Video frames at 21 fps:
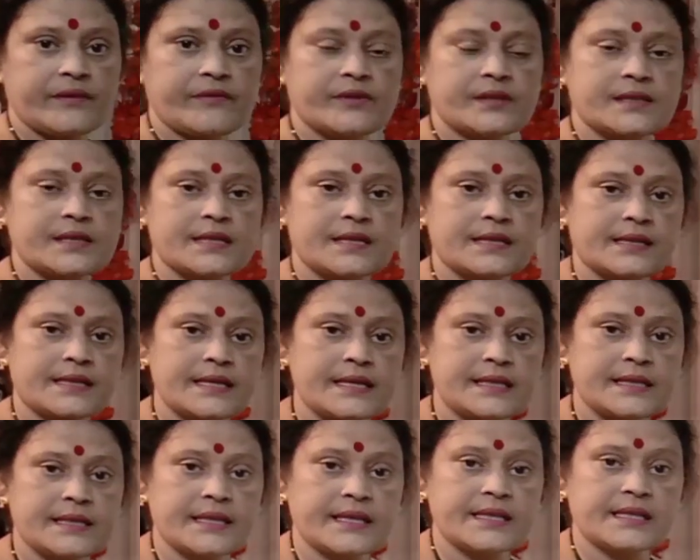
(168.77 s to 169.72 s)
the
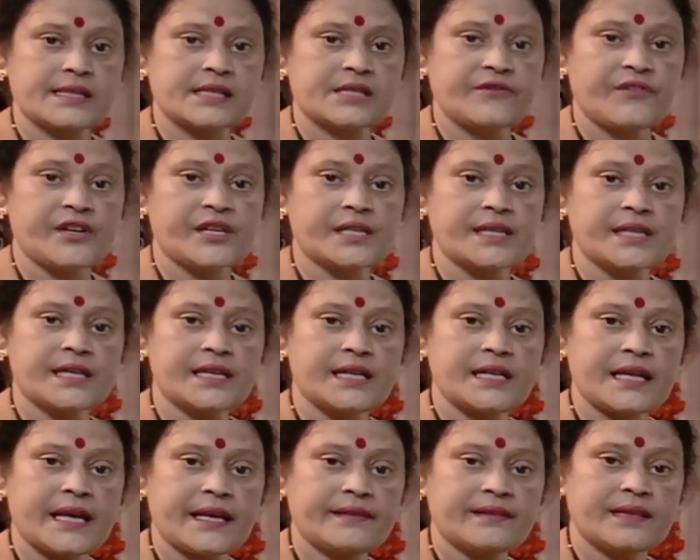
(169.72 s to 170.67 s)
resistance, resistivity,
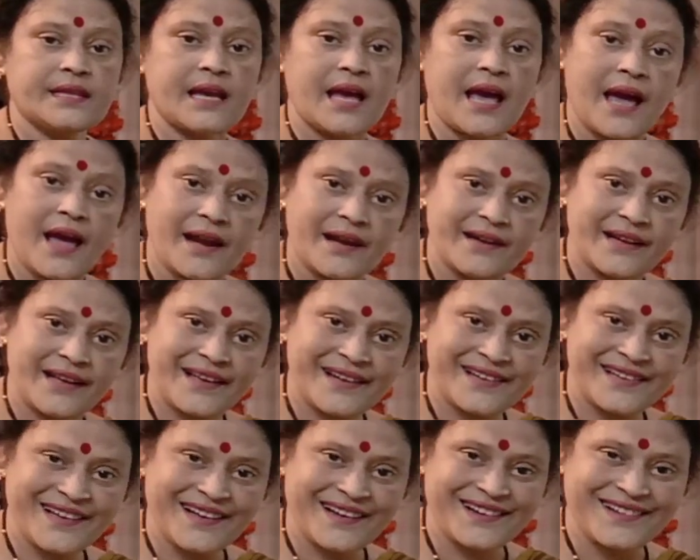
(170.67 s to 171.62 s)
length and
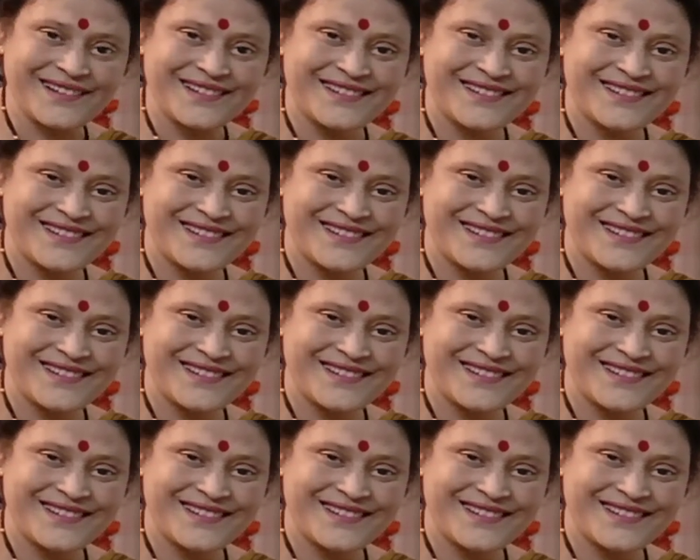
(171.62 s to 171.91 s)
area.